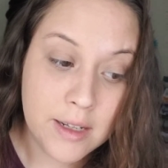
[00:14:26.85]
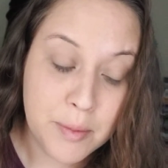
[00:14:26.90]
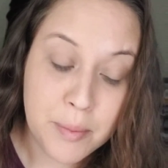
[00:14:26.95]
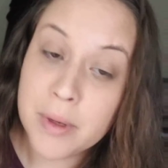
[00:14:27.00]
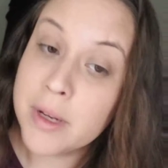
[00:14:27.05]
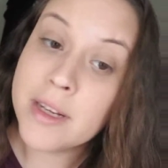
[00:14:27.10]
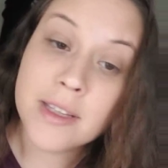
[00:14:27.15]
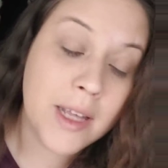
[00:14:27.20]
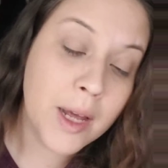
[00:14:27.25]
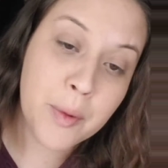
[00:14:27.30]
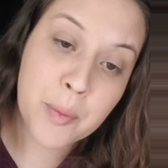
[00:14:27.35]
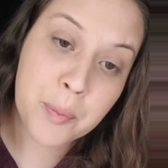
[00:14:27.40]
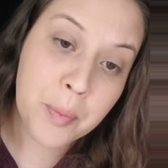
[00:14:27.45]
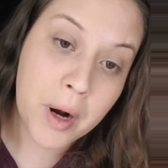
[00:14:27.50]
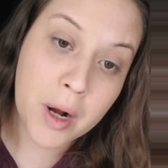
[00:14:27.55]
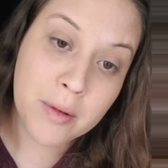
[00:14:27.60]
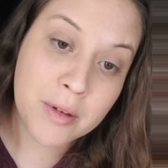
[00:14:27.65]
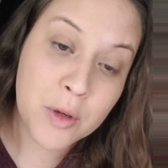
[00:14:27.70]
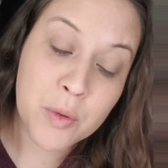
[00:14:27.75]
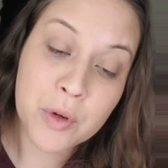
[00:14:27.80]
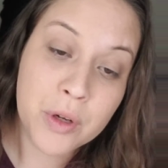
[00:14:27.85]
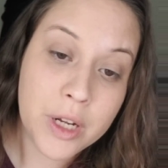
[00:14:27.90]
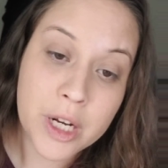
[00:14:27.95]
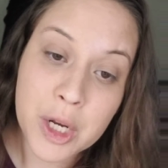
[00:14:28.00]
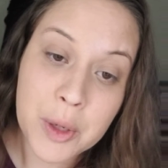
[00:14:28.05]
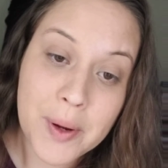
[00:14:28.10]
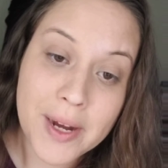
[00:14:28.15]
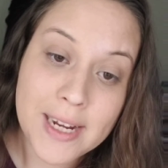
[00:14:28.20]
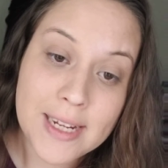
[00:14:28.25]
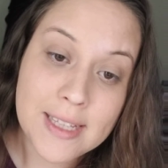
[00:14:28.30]
because I probably will
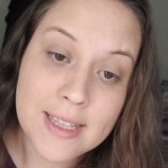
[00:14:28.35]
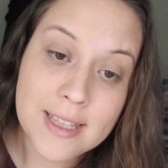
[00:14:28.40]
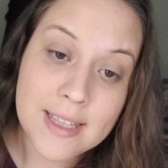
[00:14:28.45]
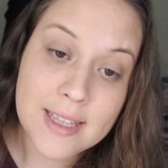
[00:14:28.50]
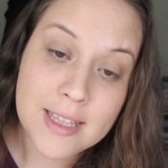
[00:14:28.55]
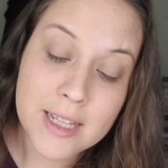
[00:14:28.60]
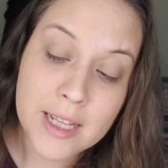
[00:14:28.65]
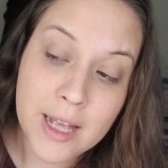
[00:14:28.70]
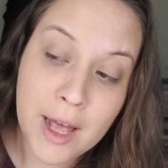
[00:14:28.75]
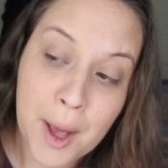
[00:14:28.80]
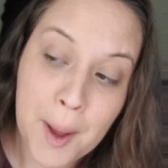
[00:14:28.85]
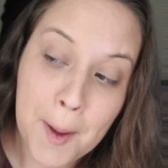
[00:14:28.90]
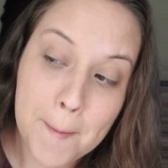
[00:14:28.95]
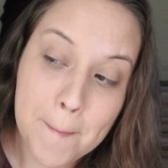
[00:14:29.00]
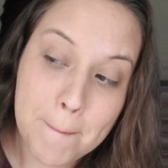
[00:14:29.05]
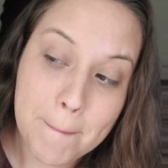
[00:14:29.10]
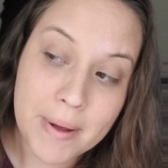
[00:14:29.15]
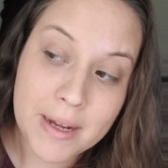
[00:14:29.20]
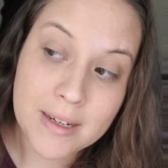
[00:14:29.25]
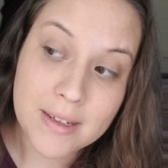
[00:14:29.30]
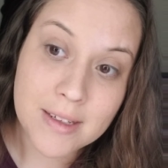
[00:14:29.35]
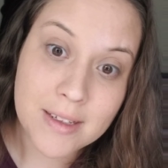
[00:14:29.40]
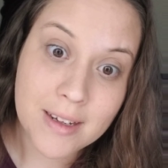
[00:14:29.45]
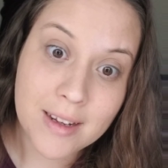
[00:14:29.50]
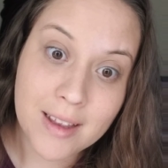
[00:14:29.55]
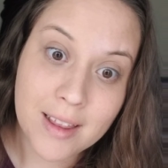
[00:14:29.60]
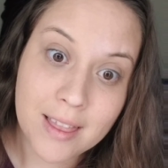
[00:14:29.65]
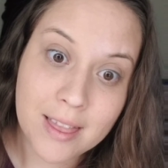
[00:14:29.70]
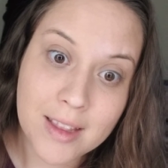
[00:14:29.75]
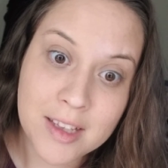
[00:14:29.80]
anyways, but
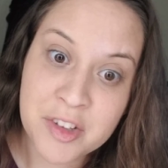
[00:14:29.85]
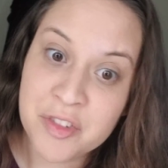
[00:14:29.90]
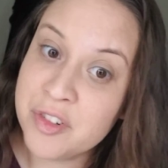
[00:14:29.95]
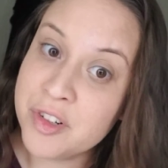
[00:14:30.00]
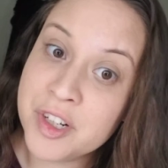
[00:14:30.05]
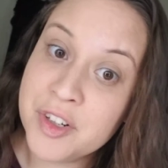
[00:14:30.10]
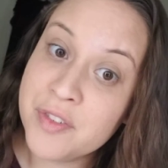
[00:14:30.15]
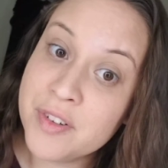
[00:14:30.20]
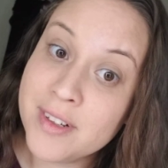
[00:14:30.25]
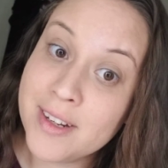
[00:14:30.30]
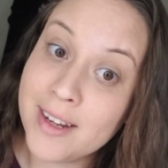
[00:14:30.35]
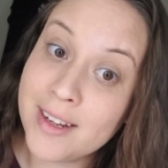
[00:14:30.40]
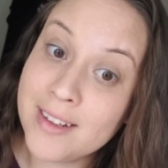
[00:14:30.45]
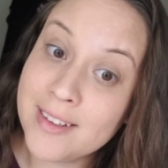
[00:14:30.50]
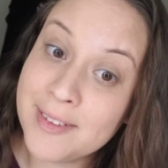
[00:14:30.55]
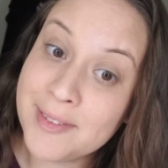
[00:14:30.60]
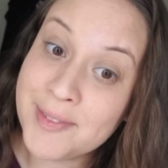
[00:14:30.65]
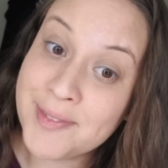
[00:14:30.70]
it's for a different day.